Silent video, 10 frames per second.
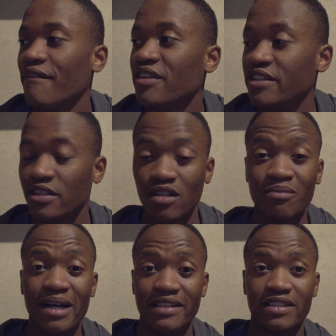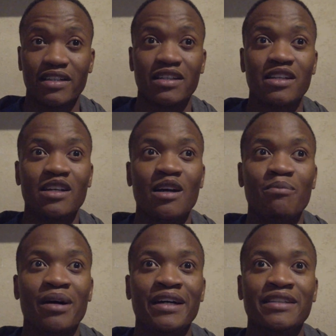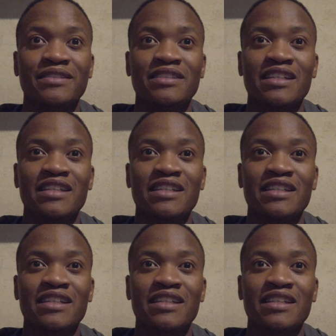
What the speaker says: physical matter. But